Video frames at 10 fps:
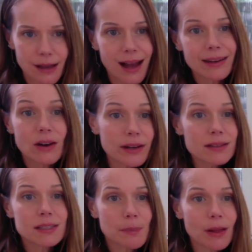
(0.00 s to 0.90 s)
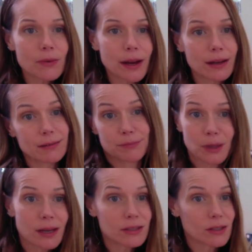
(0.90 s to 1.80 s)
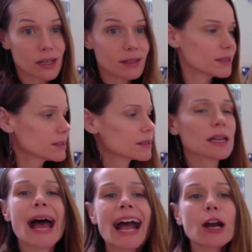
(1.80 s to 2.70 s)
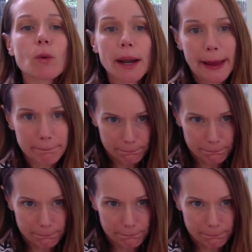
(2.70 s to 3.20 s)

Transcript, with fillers: I know I didn't spell it right because you're going to, this is an acronym.